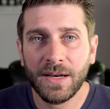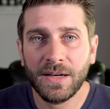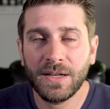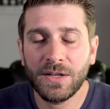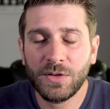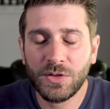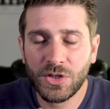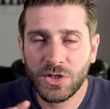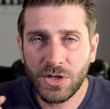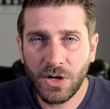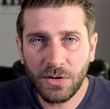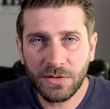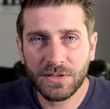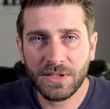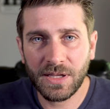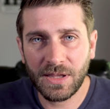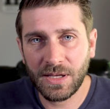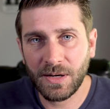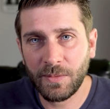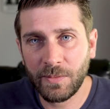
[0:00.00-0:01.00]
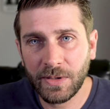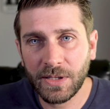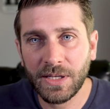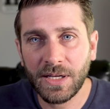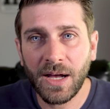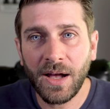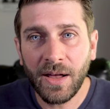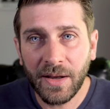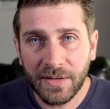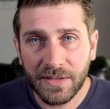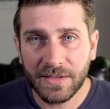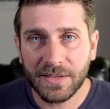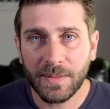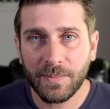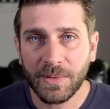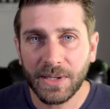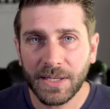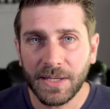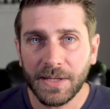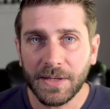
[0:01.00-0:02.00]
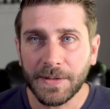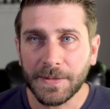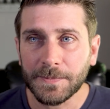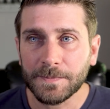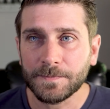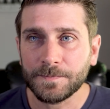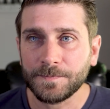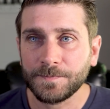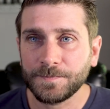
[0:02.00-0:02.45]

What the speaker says: and it shows that they're really onto something here.